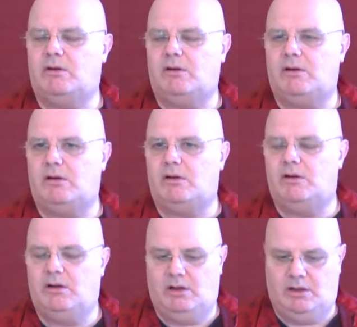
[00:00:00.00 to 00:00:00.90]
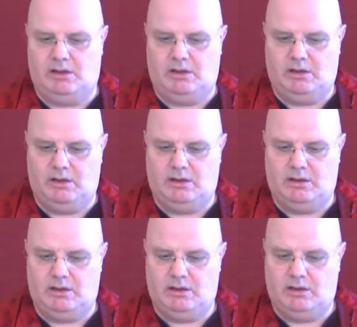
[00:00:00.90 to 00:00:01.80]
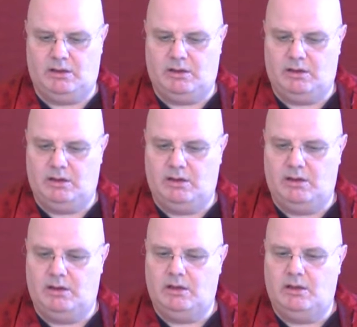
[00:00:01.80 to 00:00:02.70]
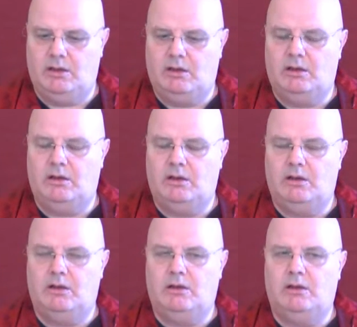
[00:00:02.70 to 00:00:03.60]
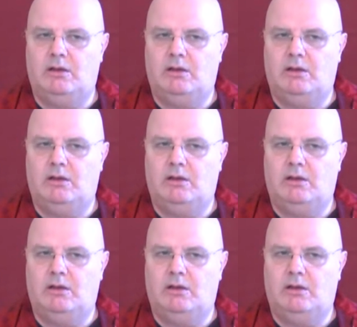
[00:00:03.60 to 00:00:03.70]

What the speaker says: Nobody speaks.